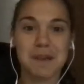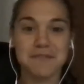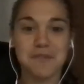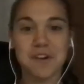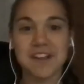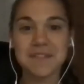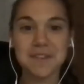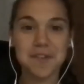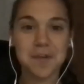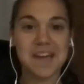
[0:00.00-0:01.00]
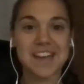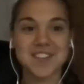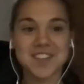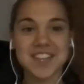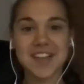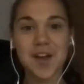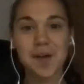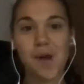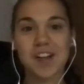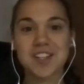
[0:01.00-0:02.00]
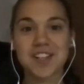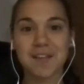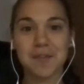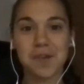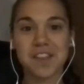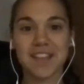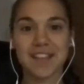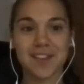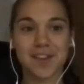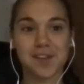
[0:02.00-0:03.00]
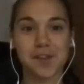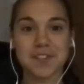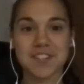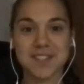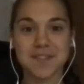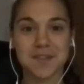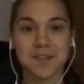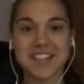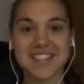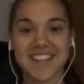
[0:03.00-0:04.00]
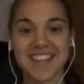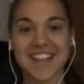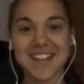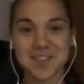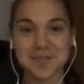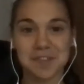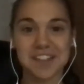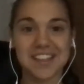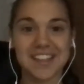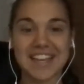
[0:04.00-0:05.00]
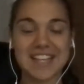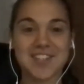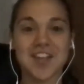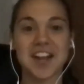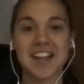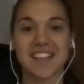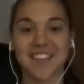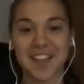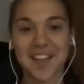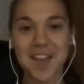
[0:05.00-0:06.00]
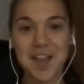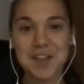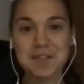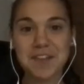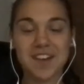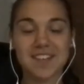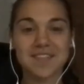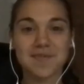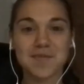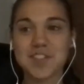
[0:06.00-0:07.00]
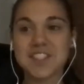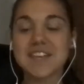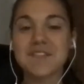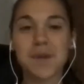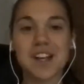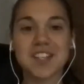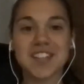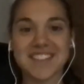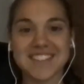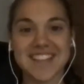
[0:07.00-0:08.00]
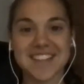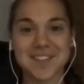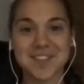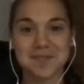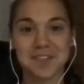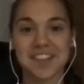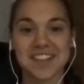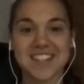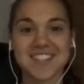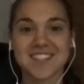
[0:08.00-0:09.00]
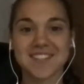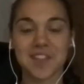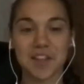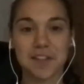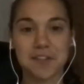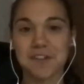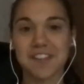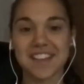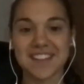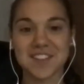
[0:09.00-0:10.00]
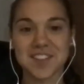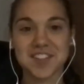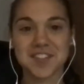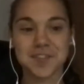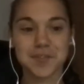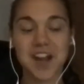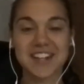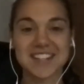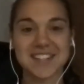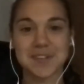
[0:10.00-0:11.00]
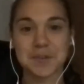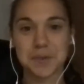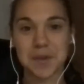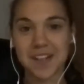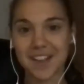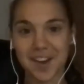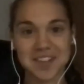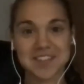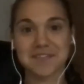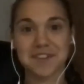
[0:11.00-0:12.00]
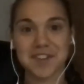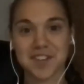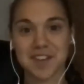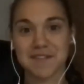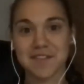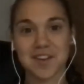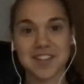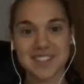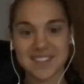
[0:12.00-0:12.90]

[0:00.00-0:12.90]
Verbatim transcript: four, even the four by eight. Just like watching everyone and like the closeness of the race it can get. It's just really like exciting and like you get just even watching it in the stands. It's just really like thrilling and just trying to see who crosses the finish line first.